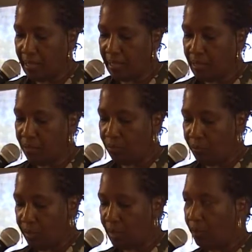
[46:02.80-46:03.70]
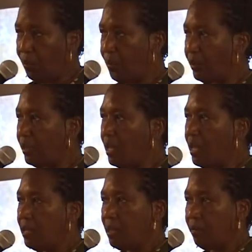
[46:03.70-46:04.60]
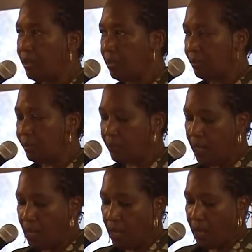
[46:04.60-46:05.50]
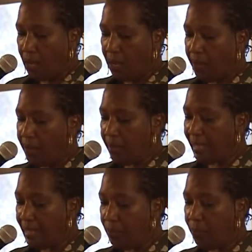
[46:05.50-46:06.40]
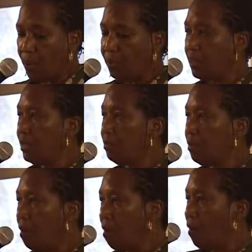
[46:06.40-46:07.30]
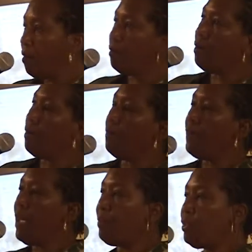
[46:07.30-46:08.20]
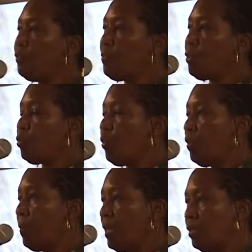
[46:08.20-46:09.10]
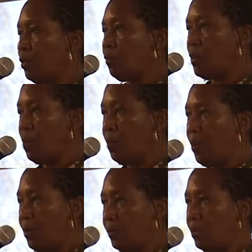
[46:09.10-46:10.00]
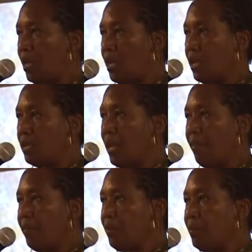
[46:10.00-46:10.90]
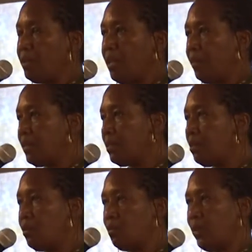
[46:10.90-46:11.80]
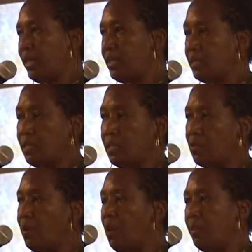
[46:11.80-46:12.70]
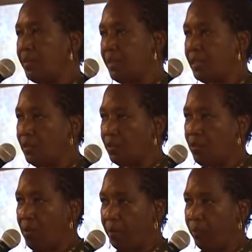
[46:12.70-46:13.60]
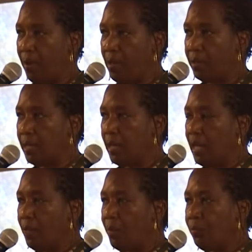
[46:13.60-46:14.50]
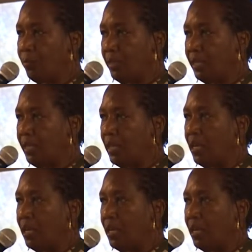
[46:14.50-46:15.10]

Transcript: that is really important that we do uh, again approaching our, our families from a strength-based approach, not from the deficit or the weaknesses or all the things that are going wrong, but really,